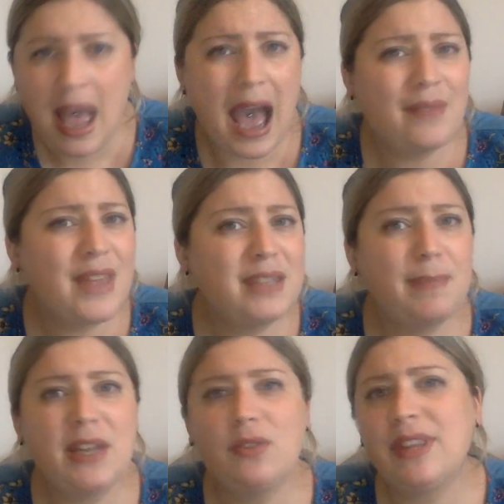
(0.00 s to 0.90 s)
And there's
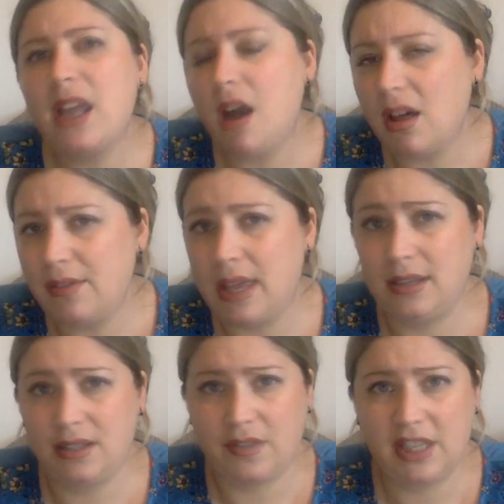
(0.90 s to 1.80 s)
been on the other
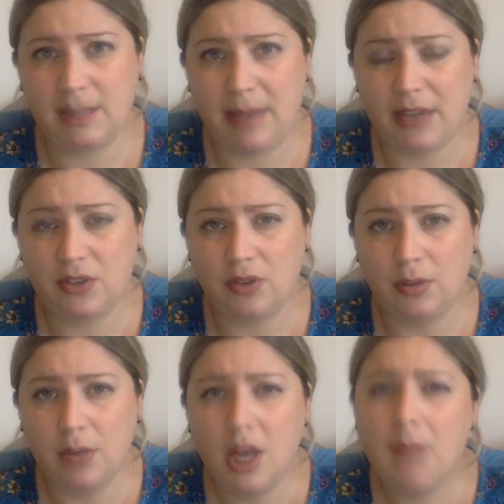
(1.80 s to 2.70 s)
end of the
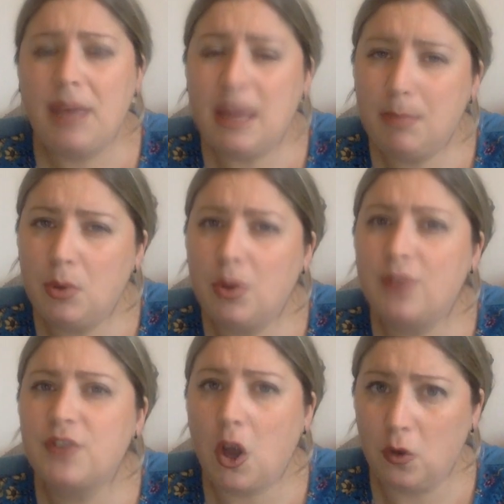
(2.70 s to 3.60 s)
spectrum people who
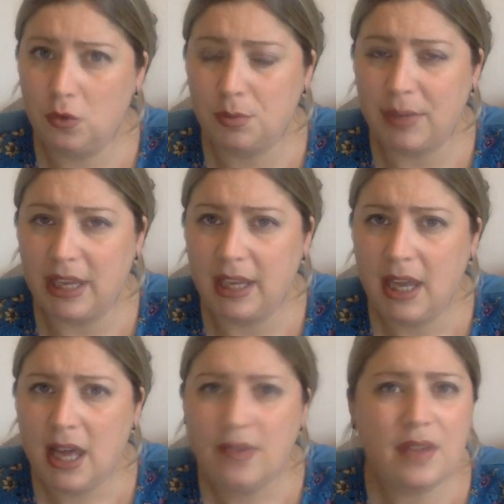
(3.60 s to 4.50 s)
have told me
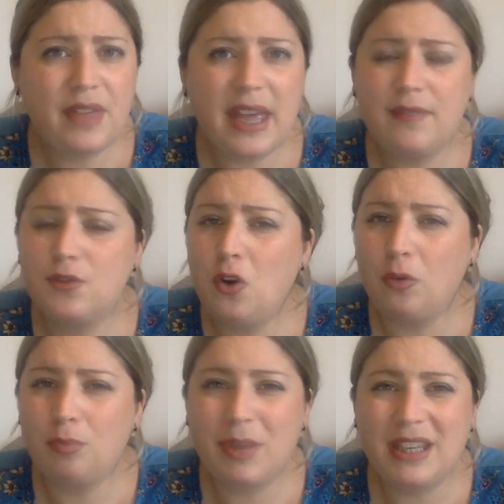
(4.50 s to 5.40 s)
that they have
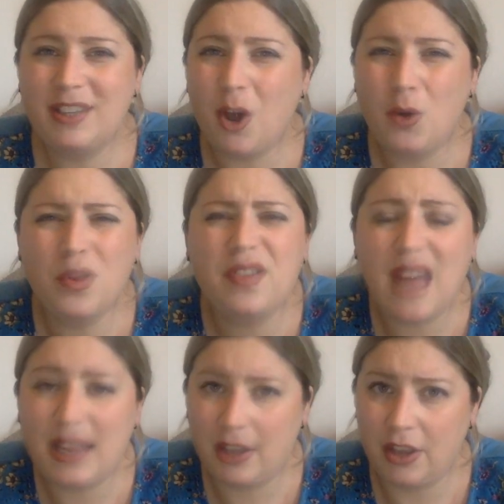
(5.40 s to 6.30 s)
not been told
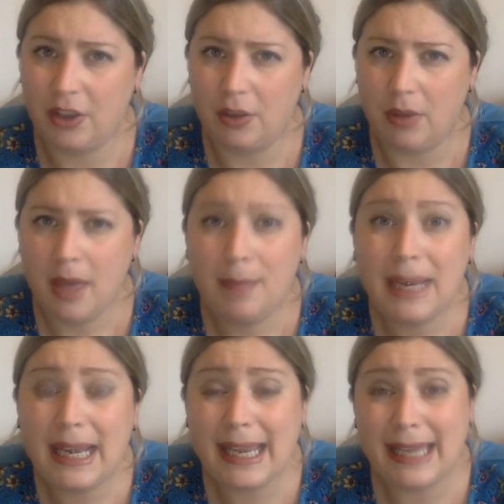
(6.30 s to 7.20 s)
thank you,
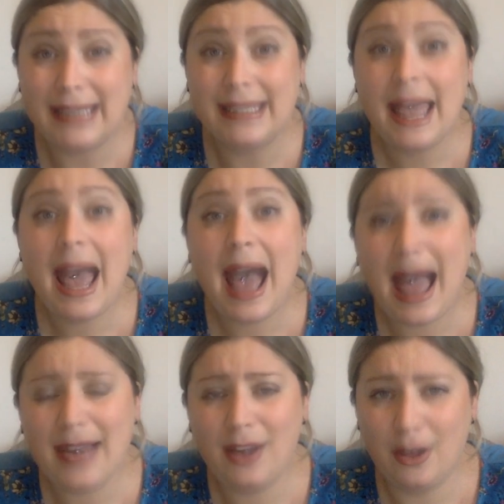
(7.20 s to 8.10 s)
please,
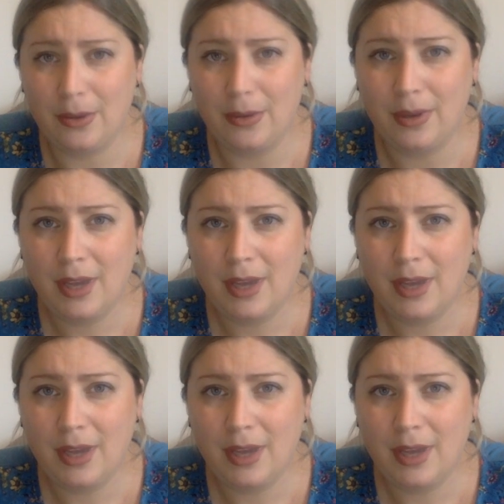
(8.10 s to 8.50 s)
hello,